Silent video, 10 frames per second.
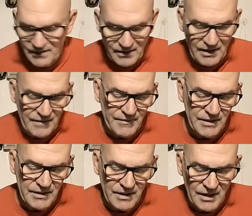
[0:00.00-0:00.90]
and
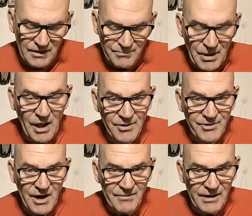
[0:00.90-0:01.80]
the pile
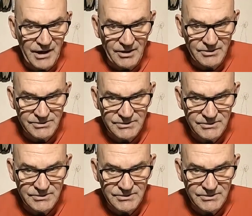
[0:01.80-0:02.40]
driver arrows